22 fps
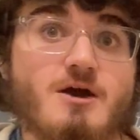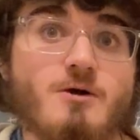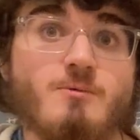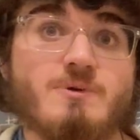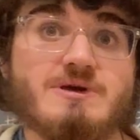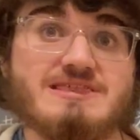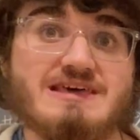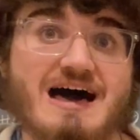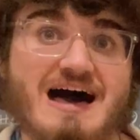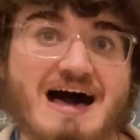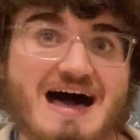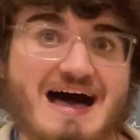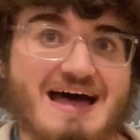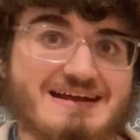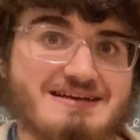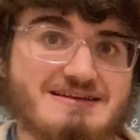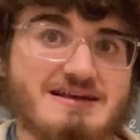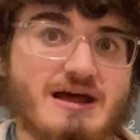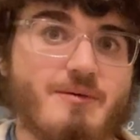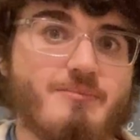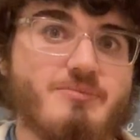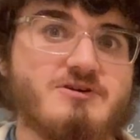With
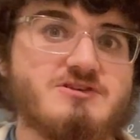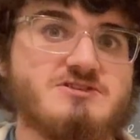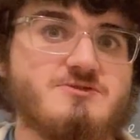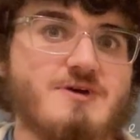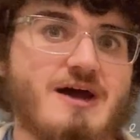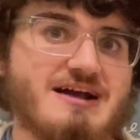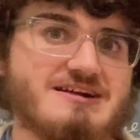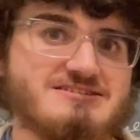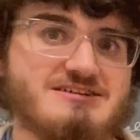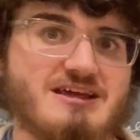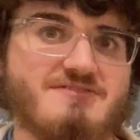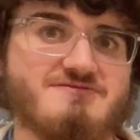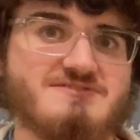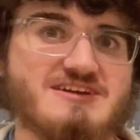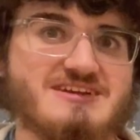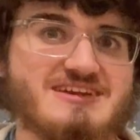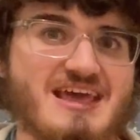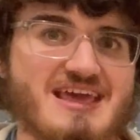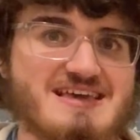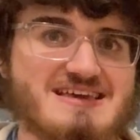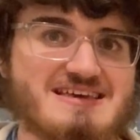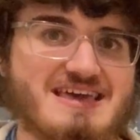odd numbers, you actually have to
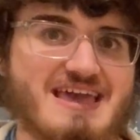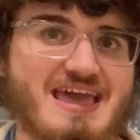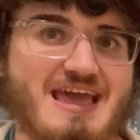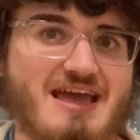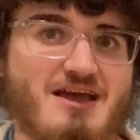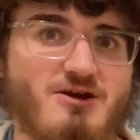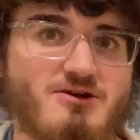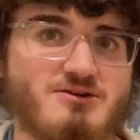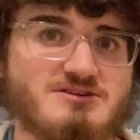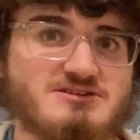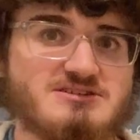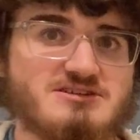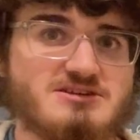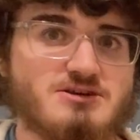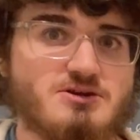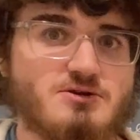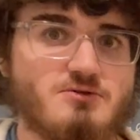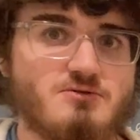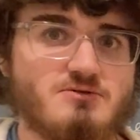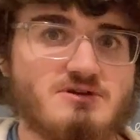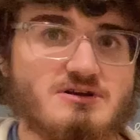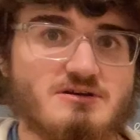take care
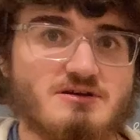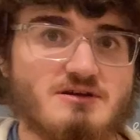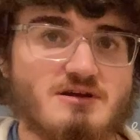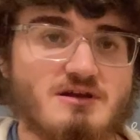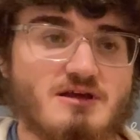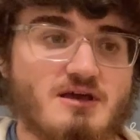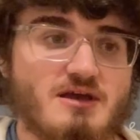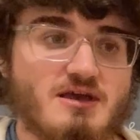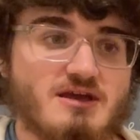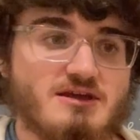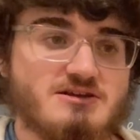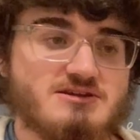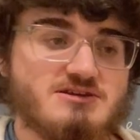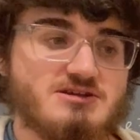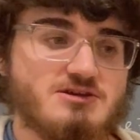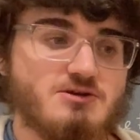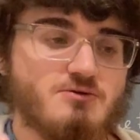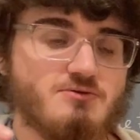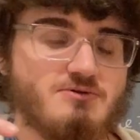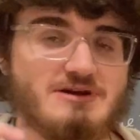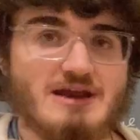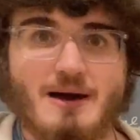to
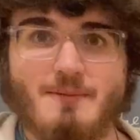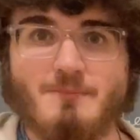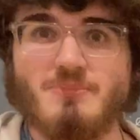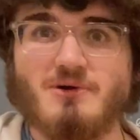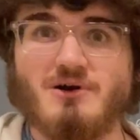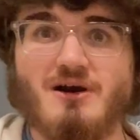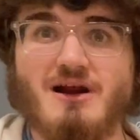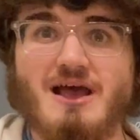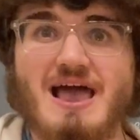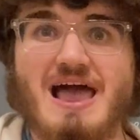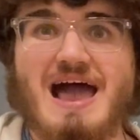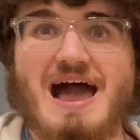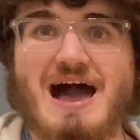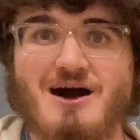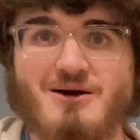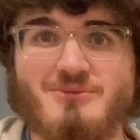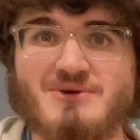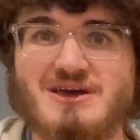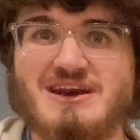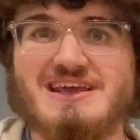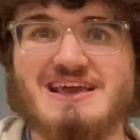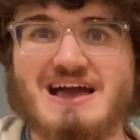number how
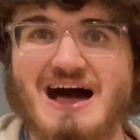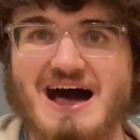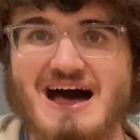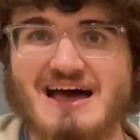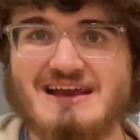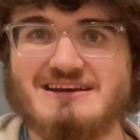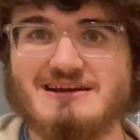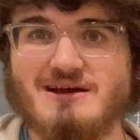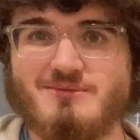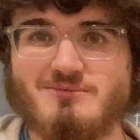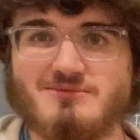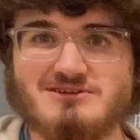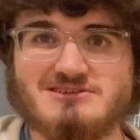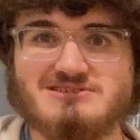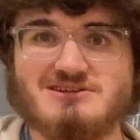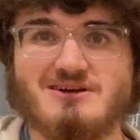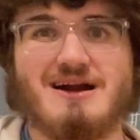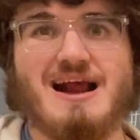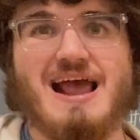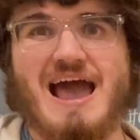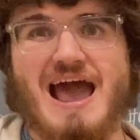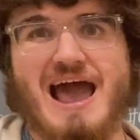many odd numbers
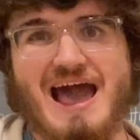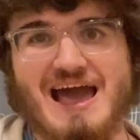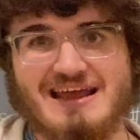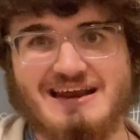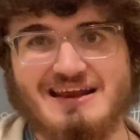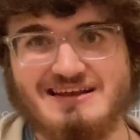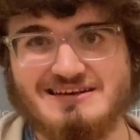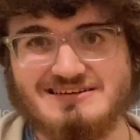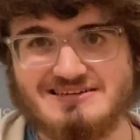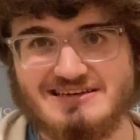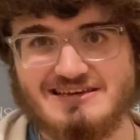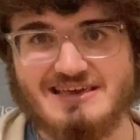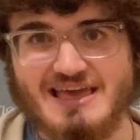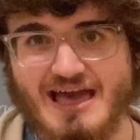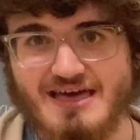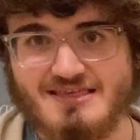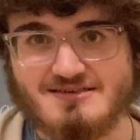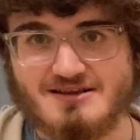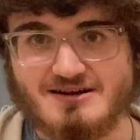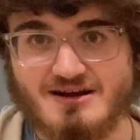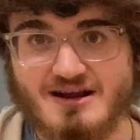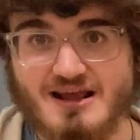you're adding
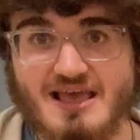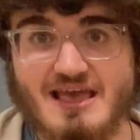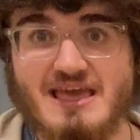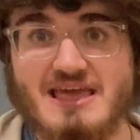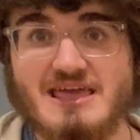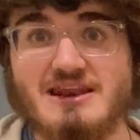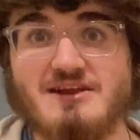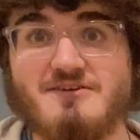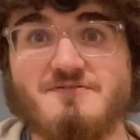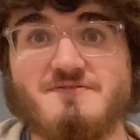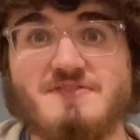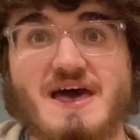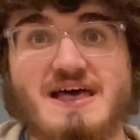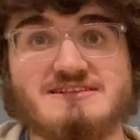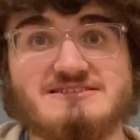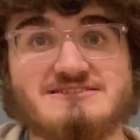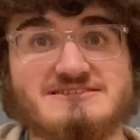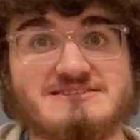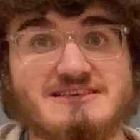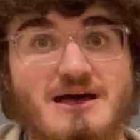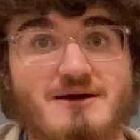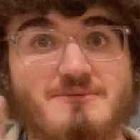together. And if that
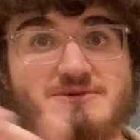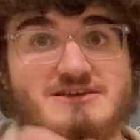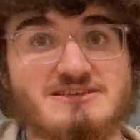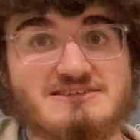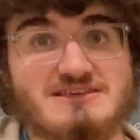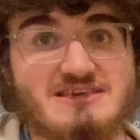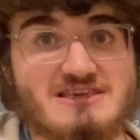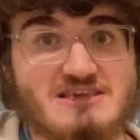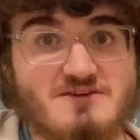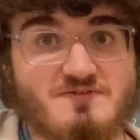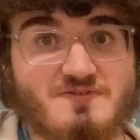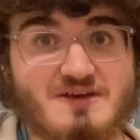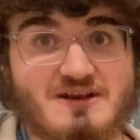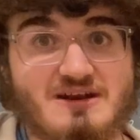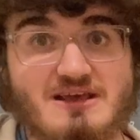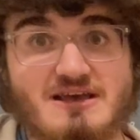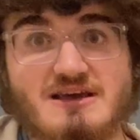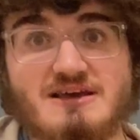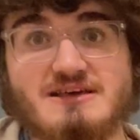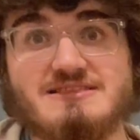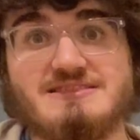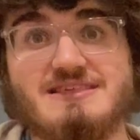sum is even,
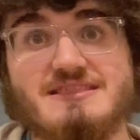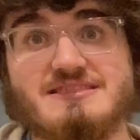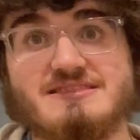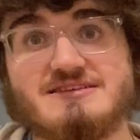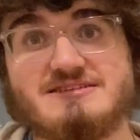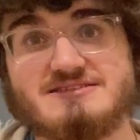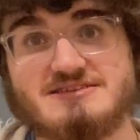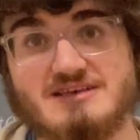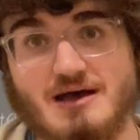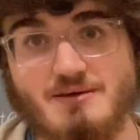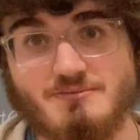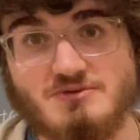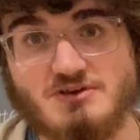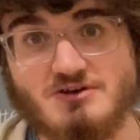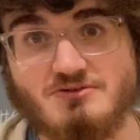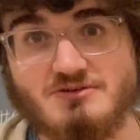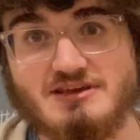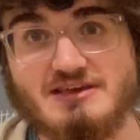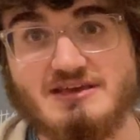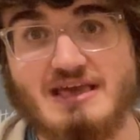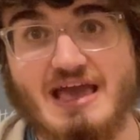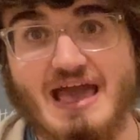then the sum
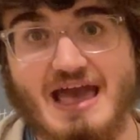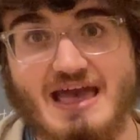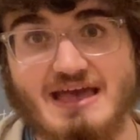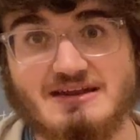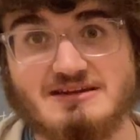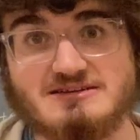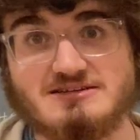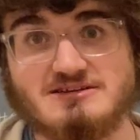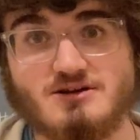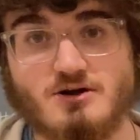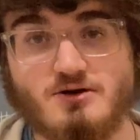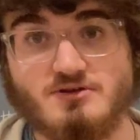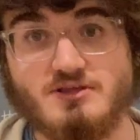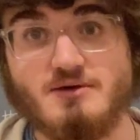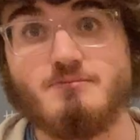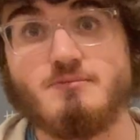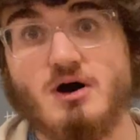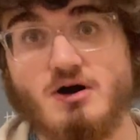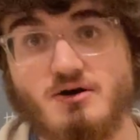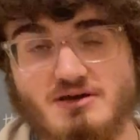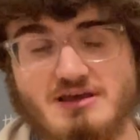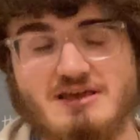you'll get, or
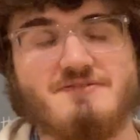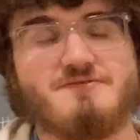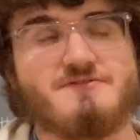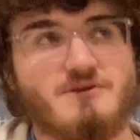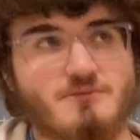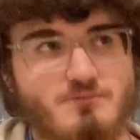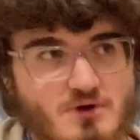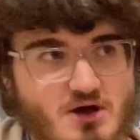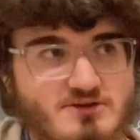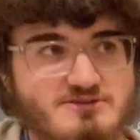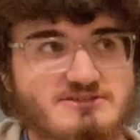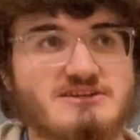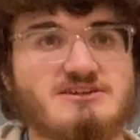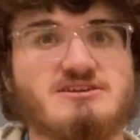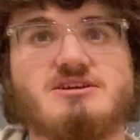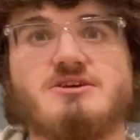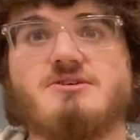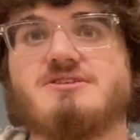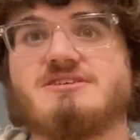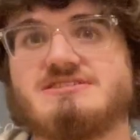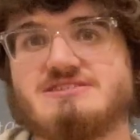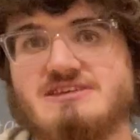if the
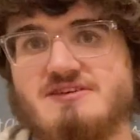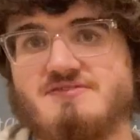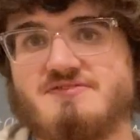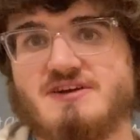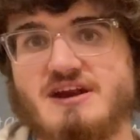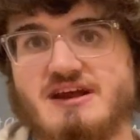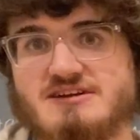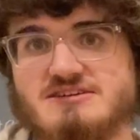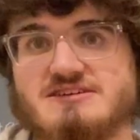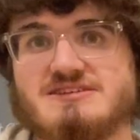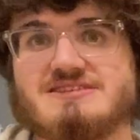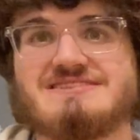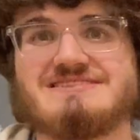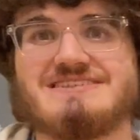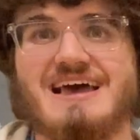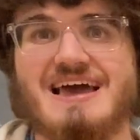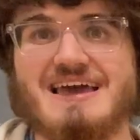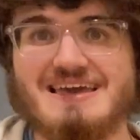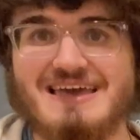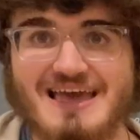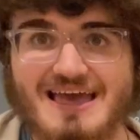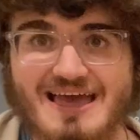multitude is even, I should
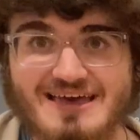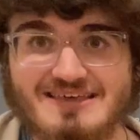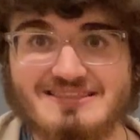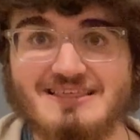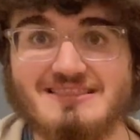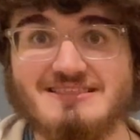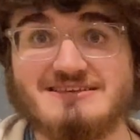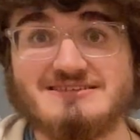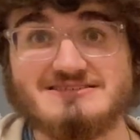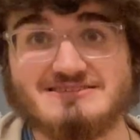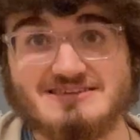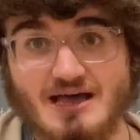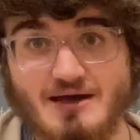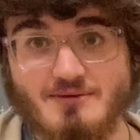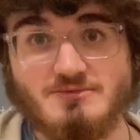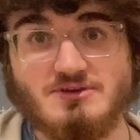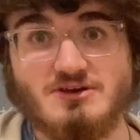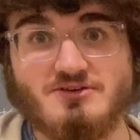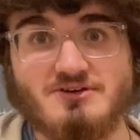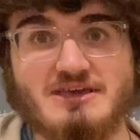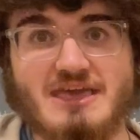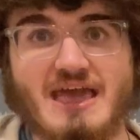say, then the sum
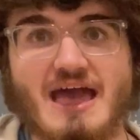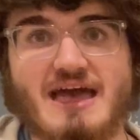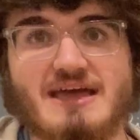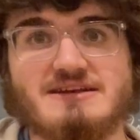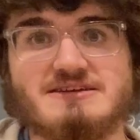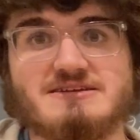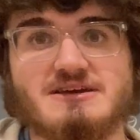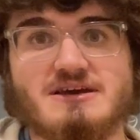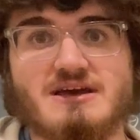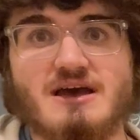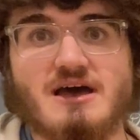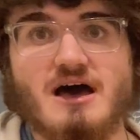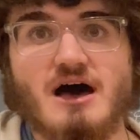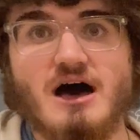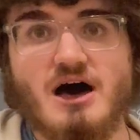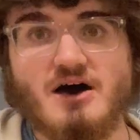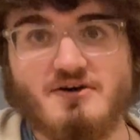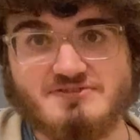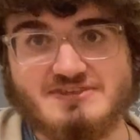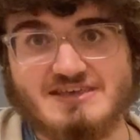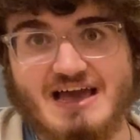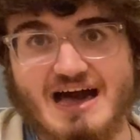you'll get
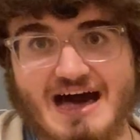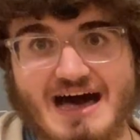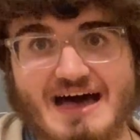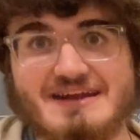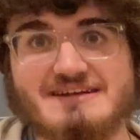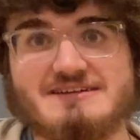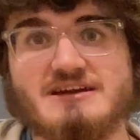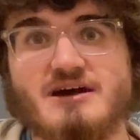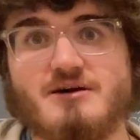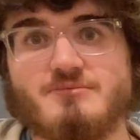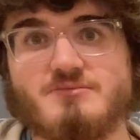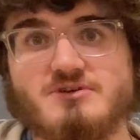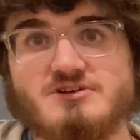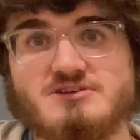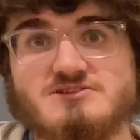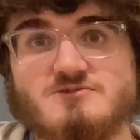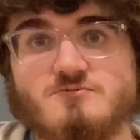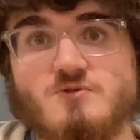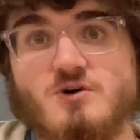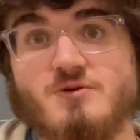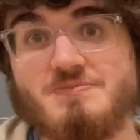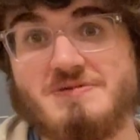of the odd numbers
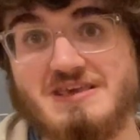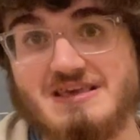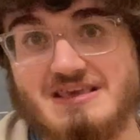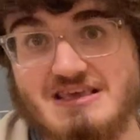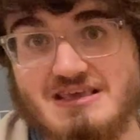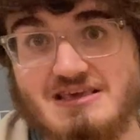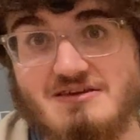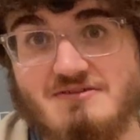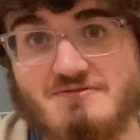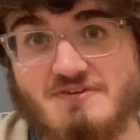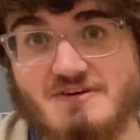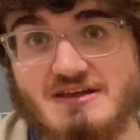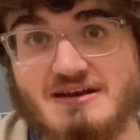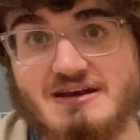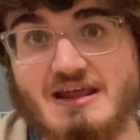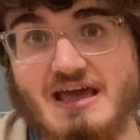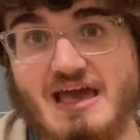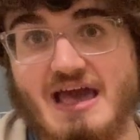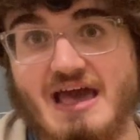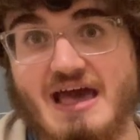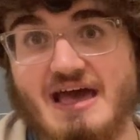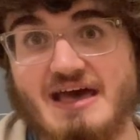will be
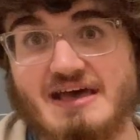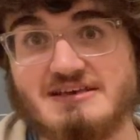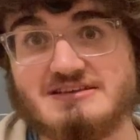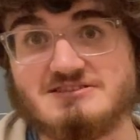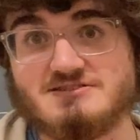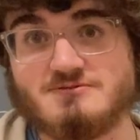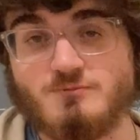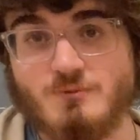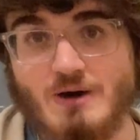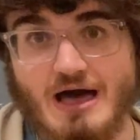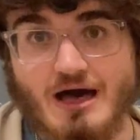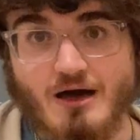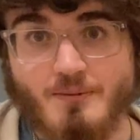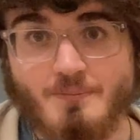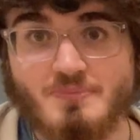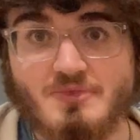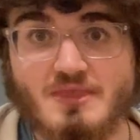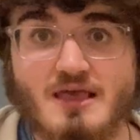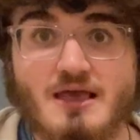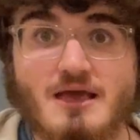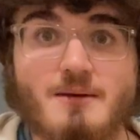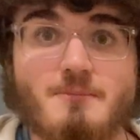even as
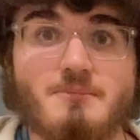well.